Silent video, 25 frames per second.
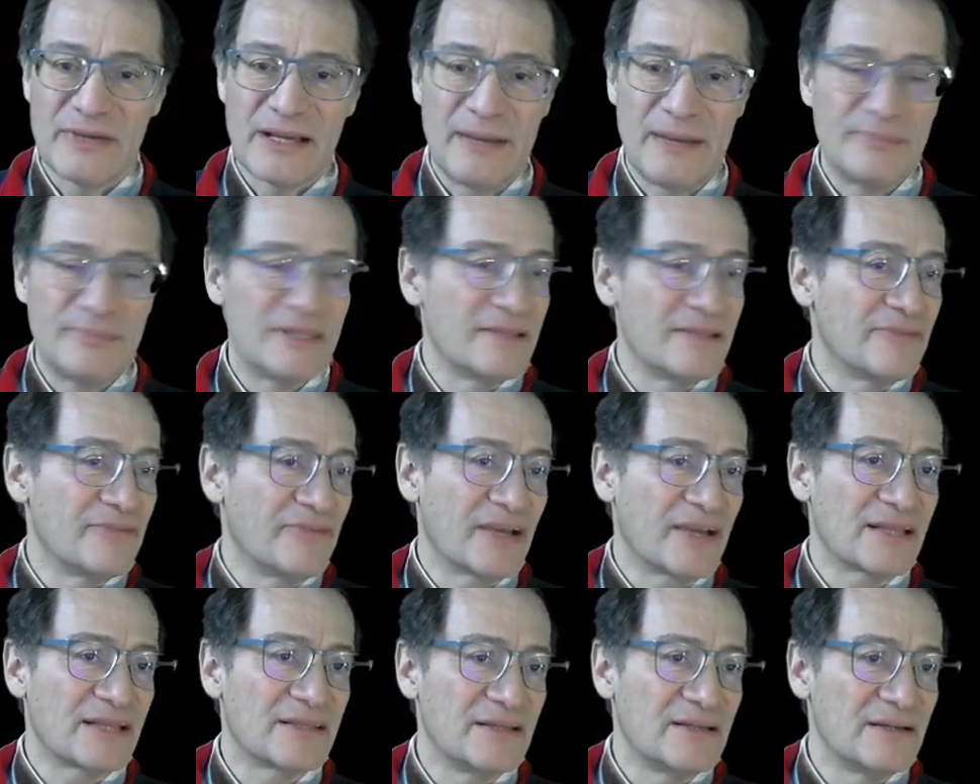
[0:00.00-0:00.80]

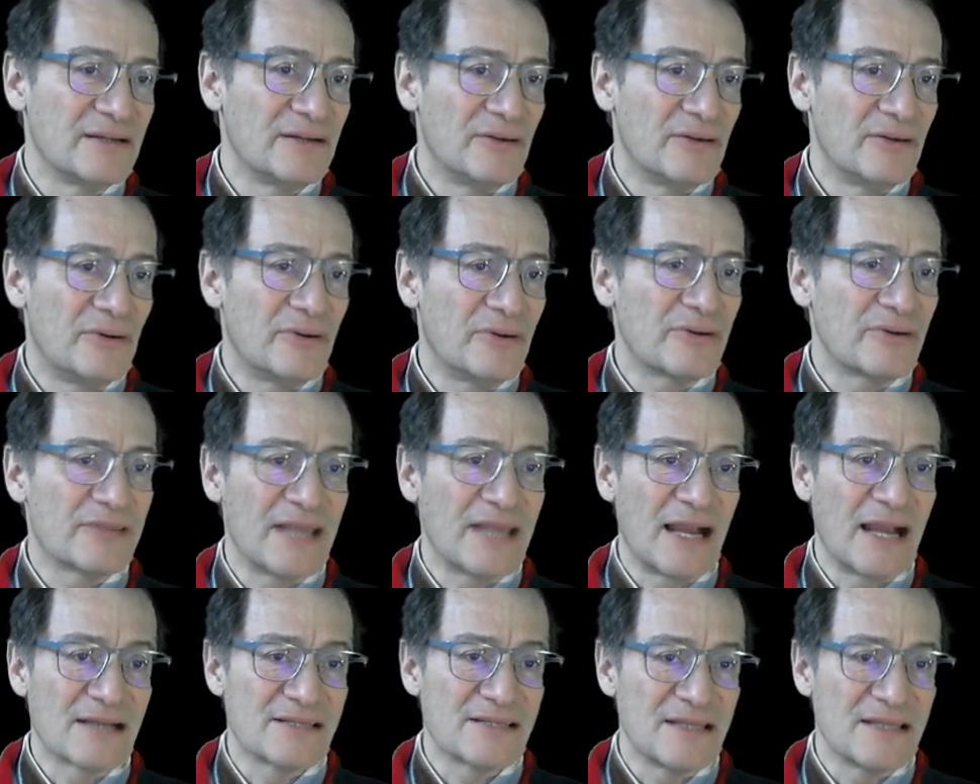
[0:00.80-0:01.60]
defect or the
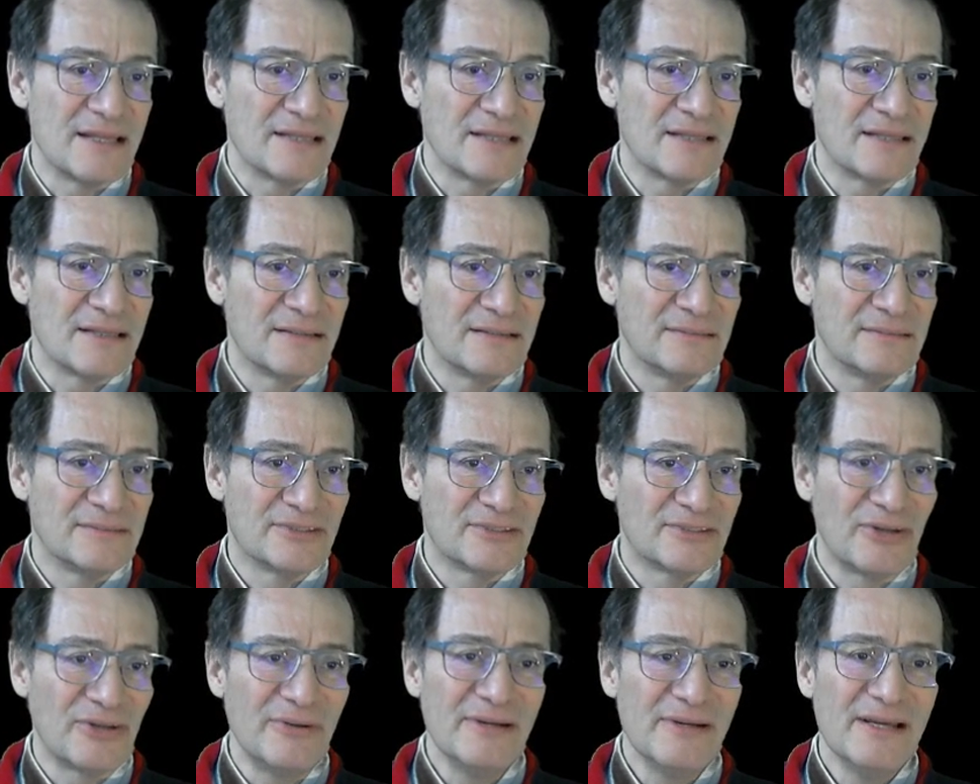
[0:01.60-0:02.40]
accident.
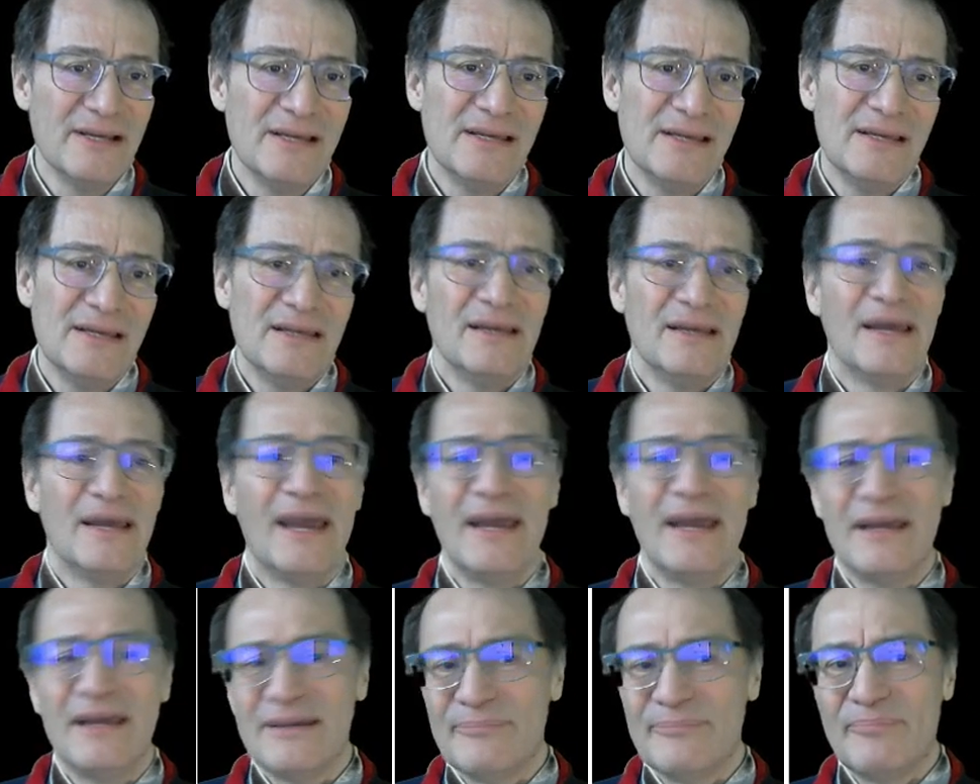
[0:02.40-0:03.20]
So,
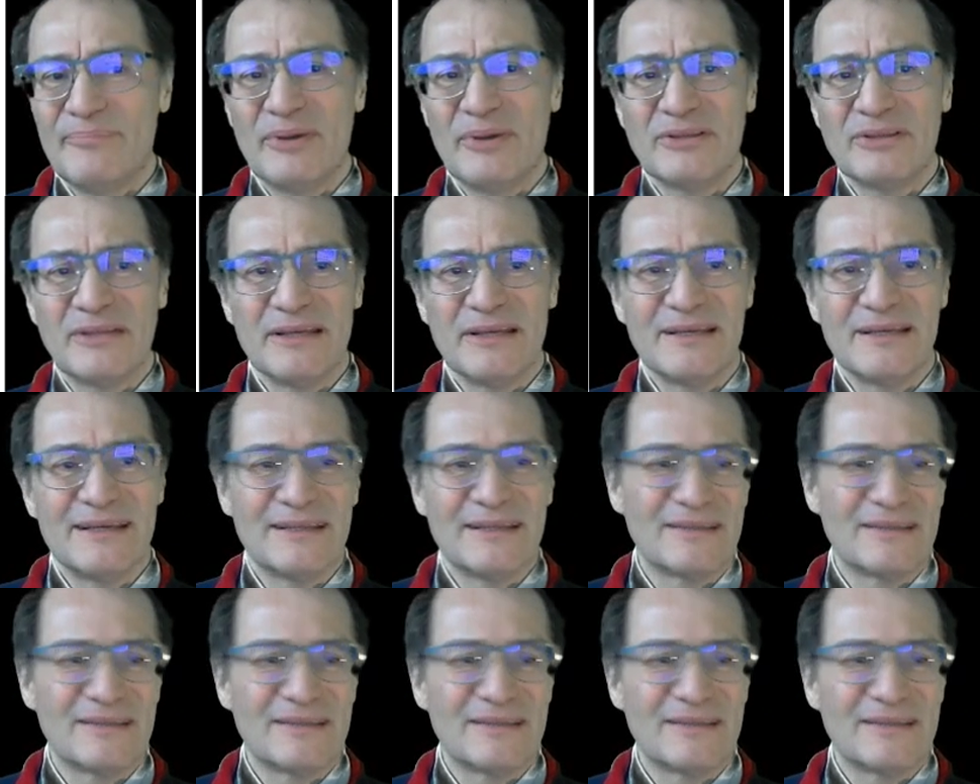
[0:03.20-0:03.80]
it's